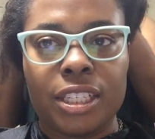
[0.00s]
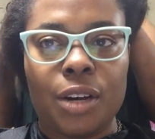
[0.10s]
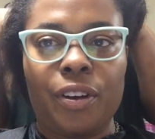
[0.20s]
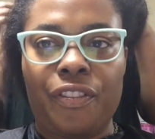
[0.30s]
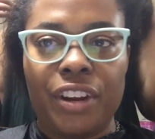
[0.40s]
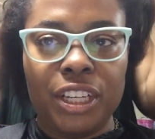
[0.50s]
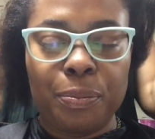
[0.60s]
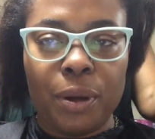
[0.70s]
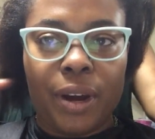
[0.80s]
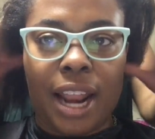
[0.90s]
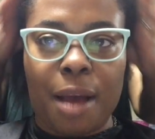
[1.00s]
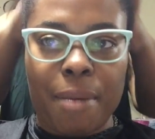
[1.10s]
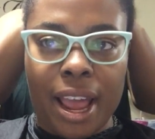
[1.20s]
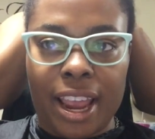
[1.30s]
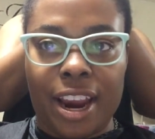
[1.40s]
So we finished blowing out
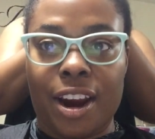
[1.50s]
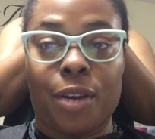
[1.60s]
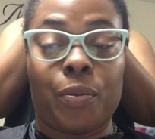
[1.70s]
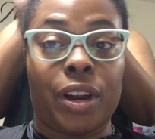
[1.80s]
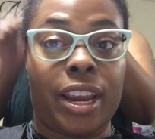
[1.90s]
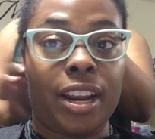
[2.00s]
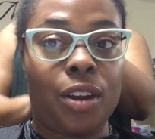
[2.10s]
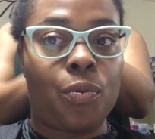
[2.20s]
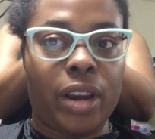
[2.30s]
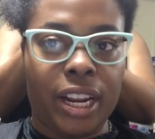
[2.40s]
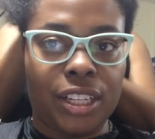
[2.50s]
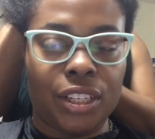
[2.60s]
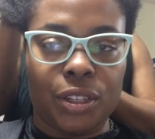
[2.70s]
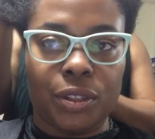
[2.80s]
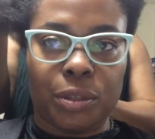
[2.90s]
my hair and we're getting ready
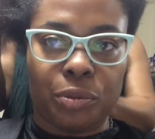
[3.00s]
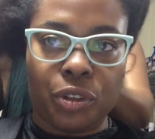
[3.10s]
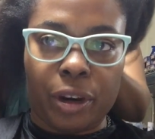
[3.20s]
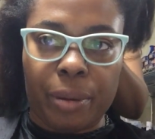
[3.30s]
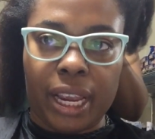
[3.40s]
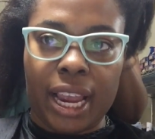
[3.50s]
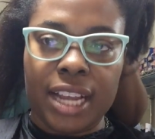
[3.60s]
to do some trimming.